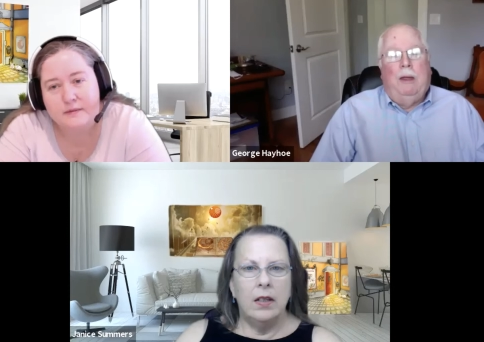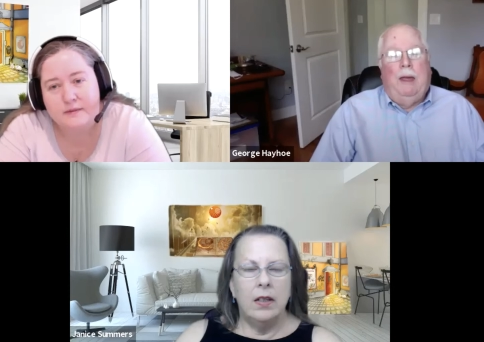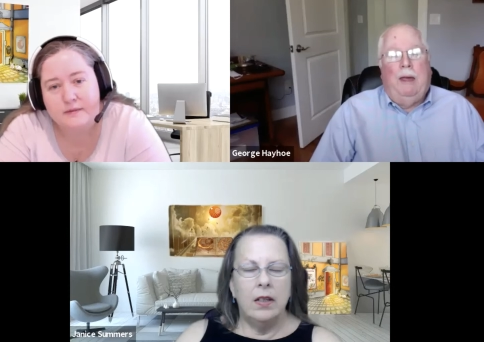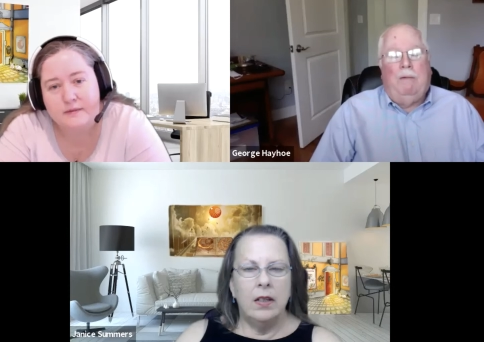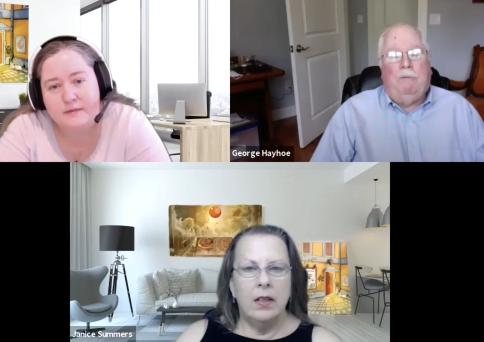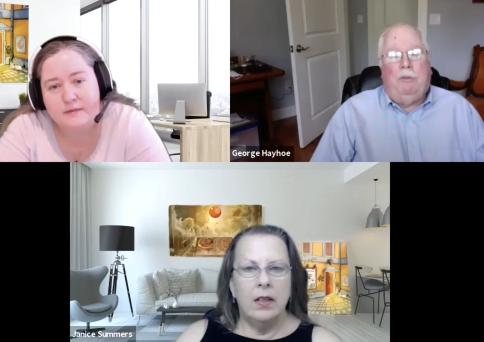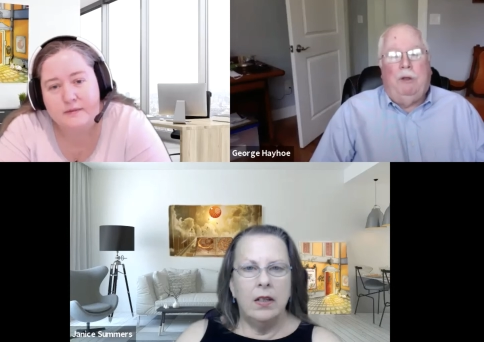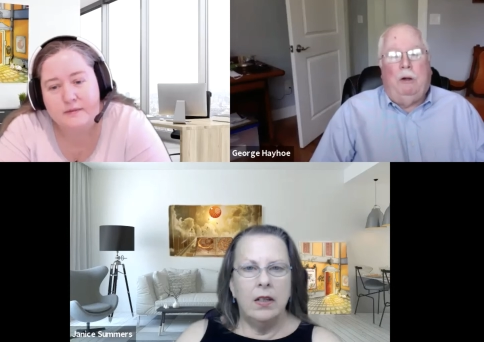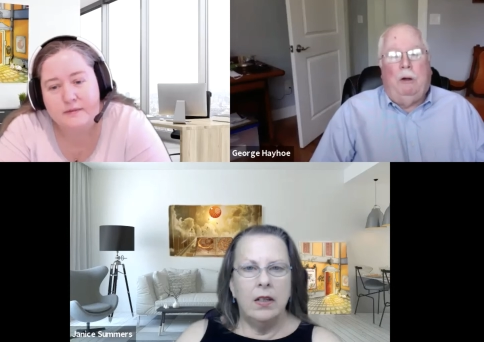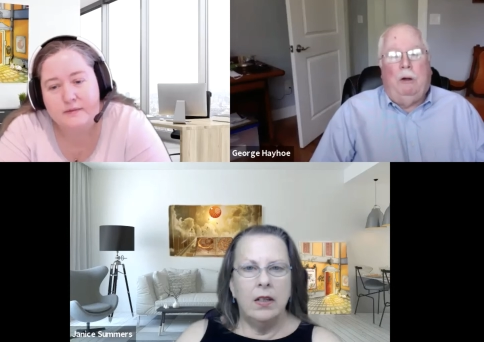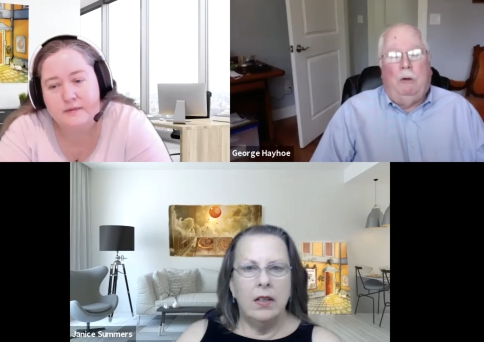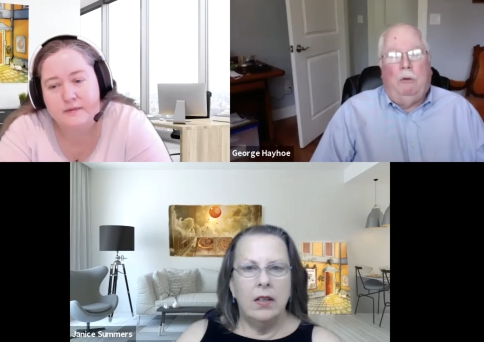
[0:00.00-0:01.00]
Speaker 1: have
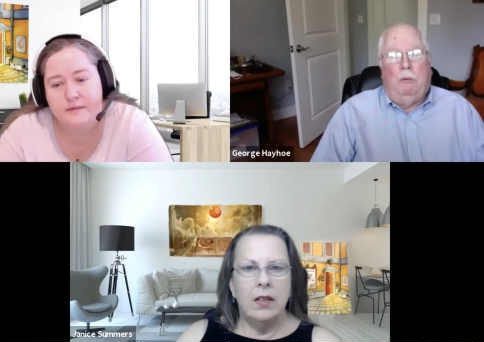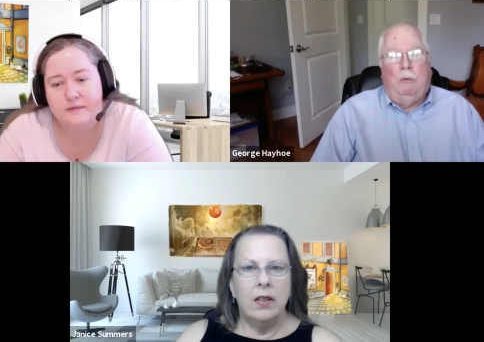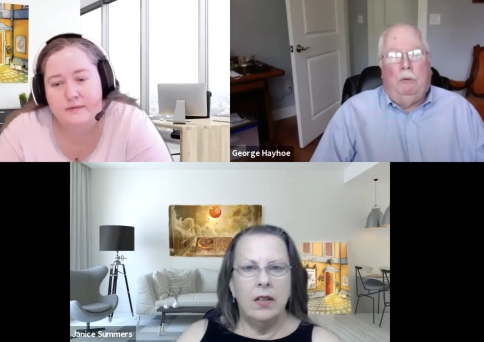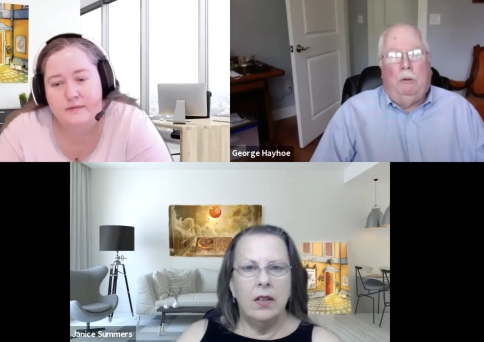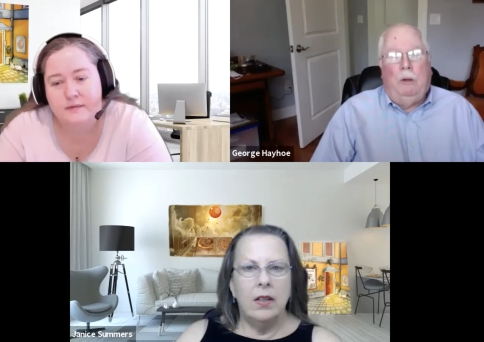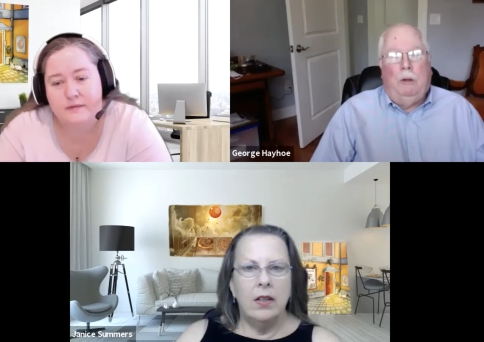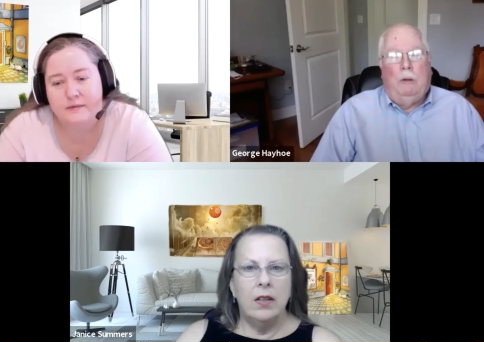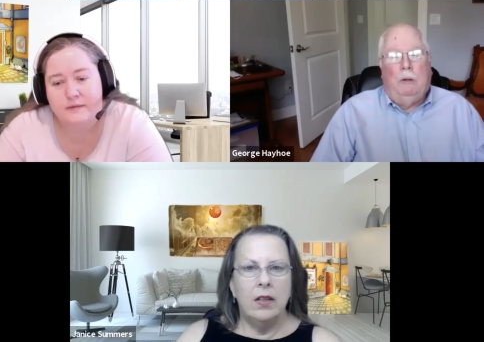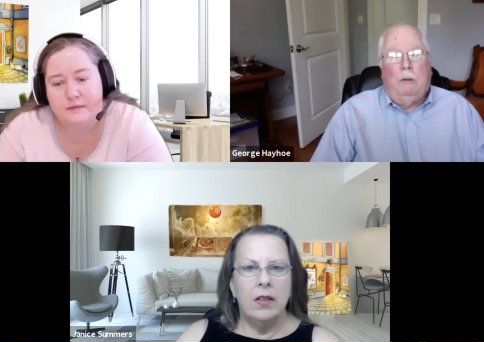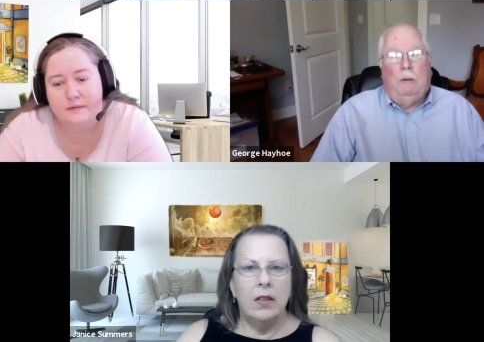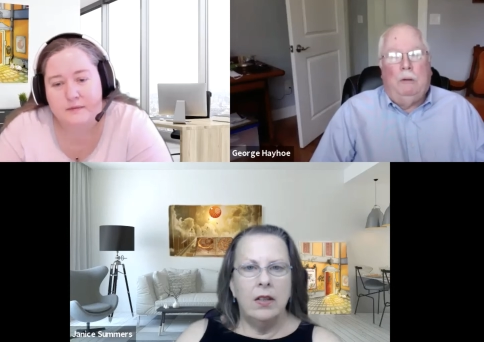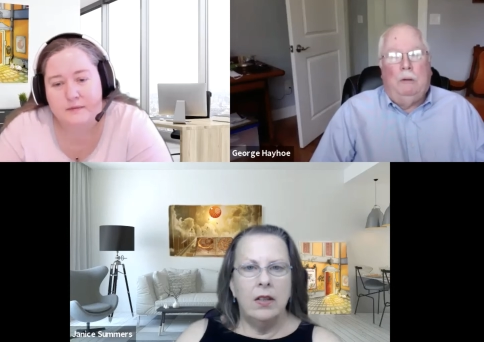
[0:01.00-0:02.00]
their own
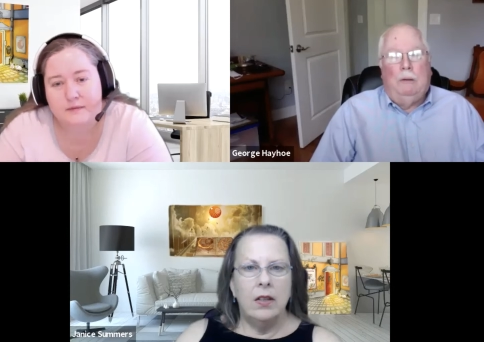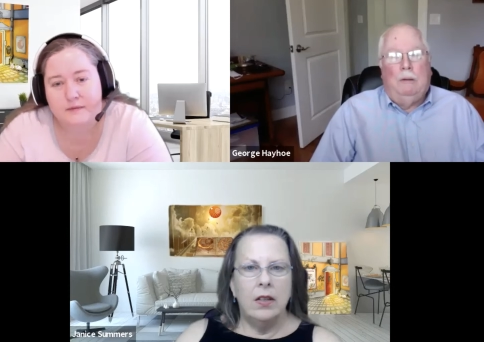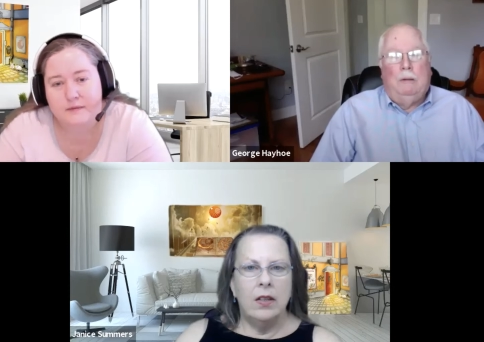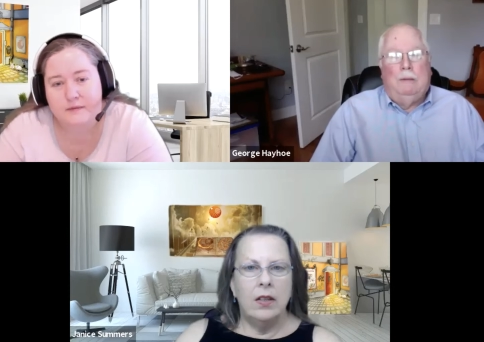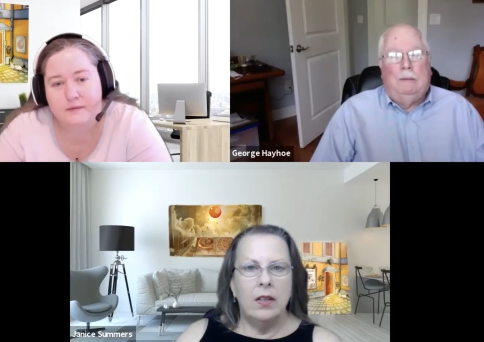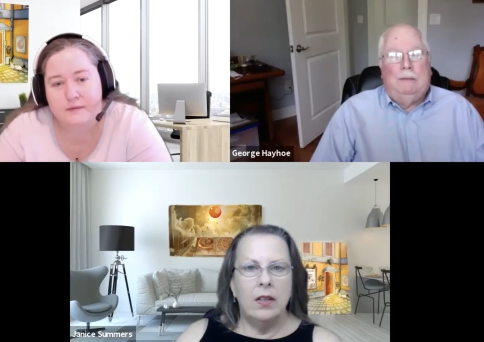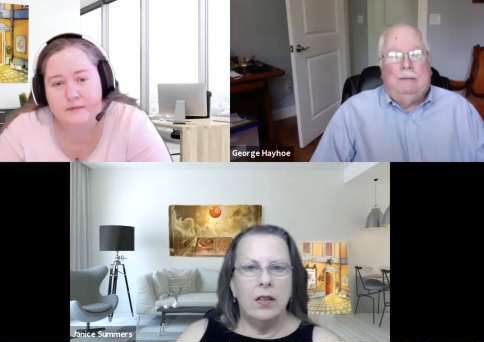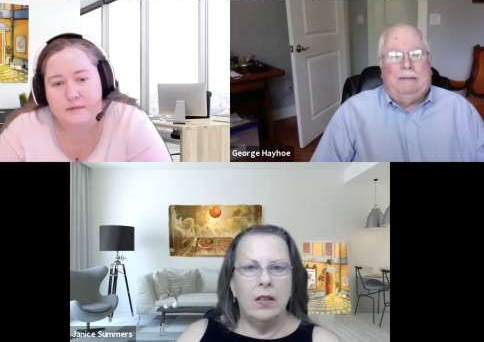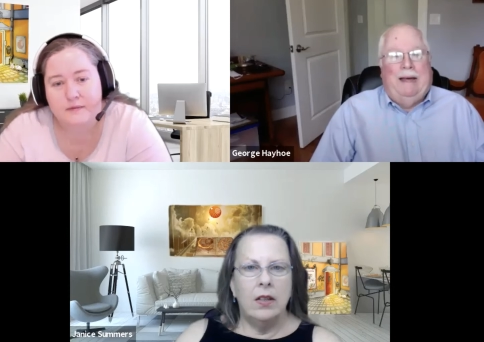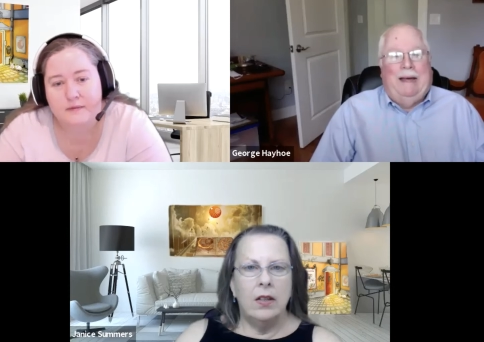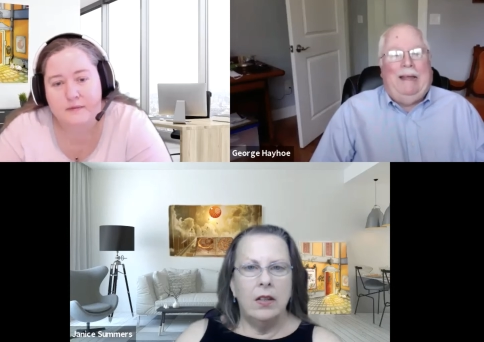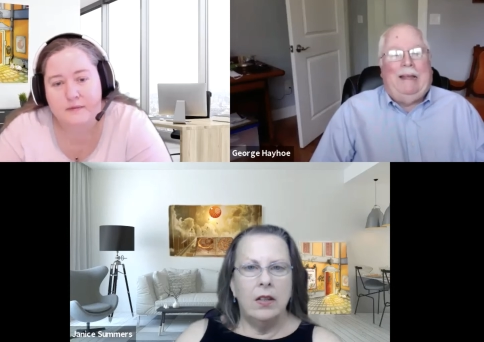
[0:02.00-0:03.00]

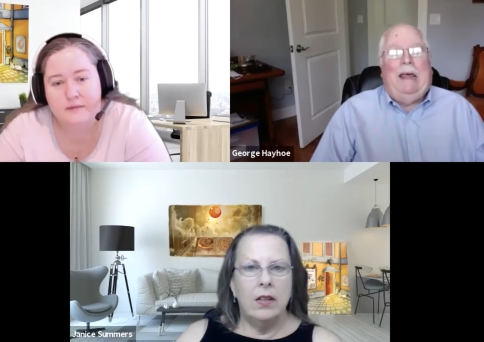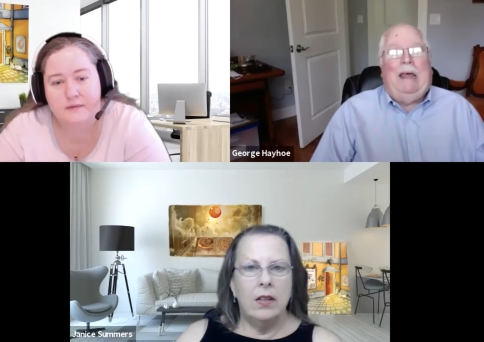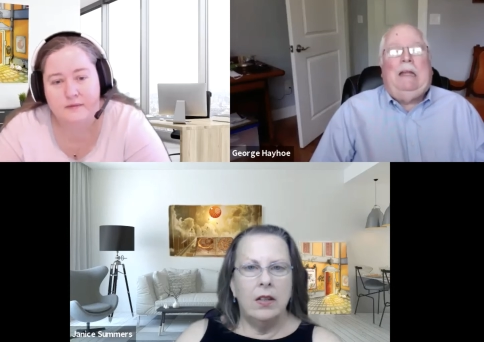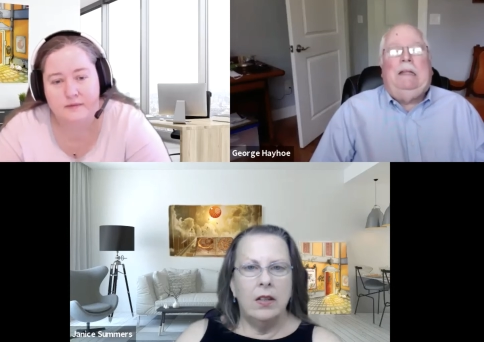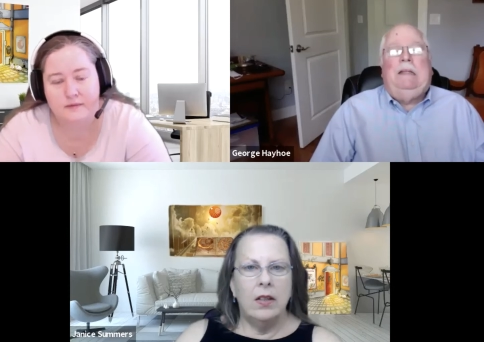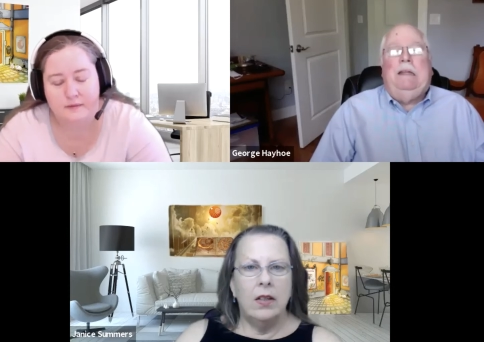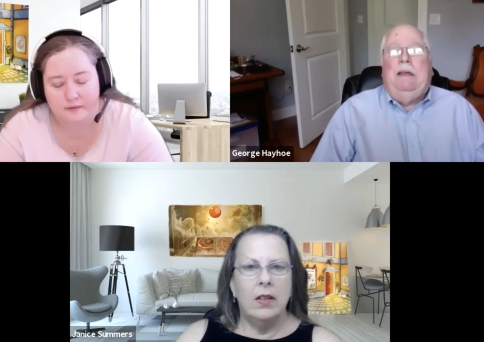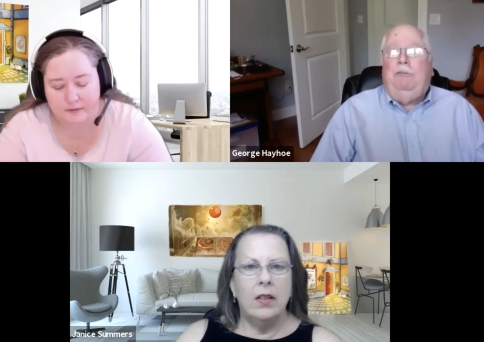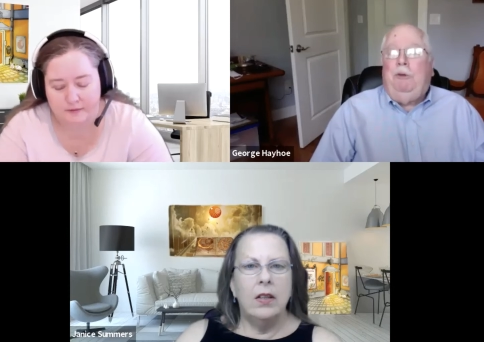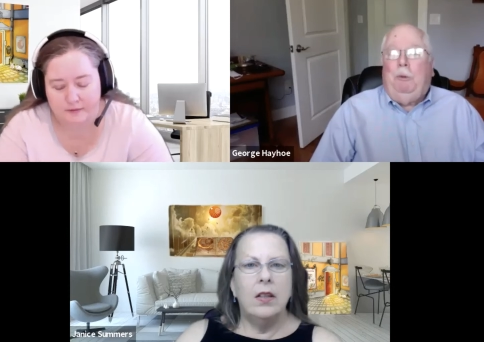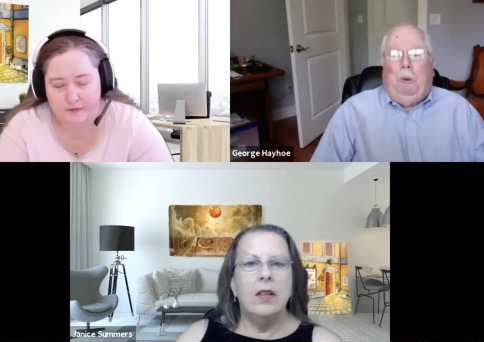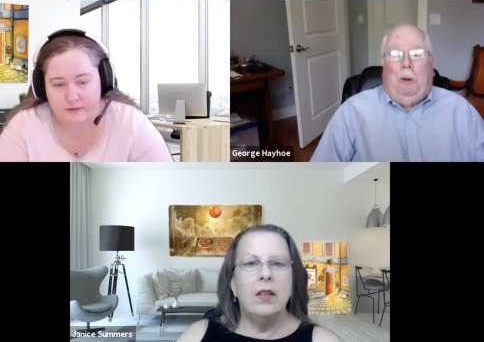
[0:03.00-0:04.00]
dialect if
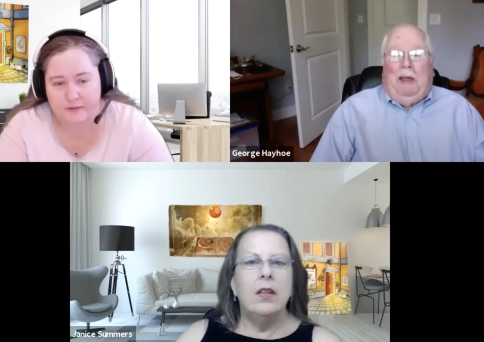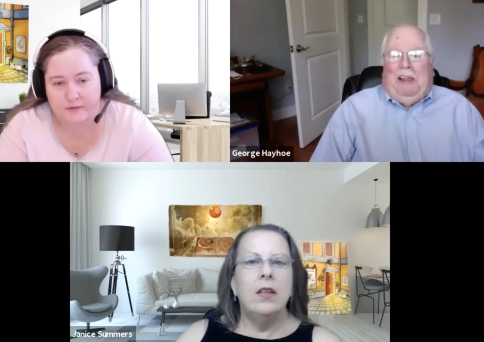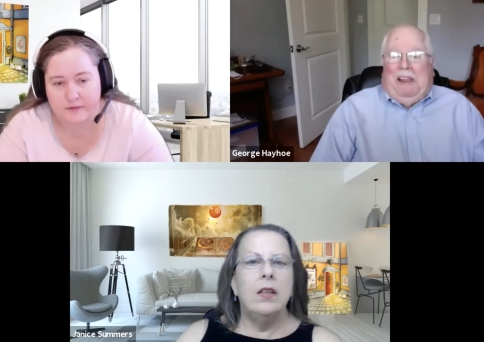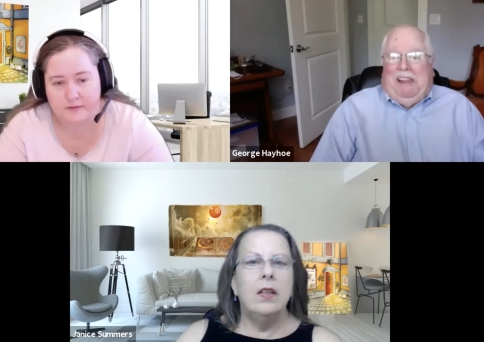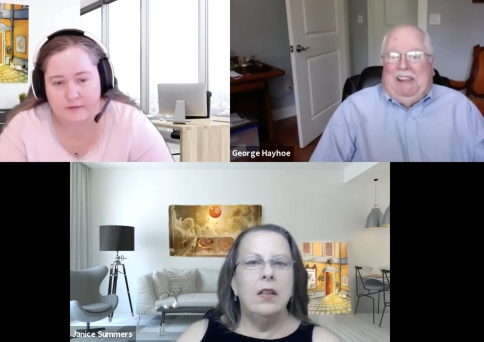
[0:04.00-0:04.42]
you will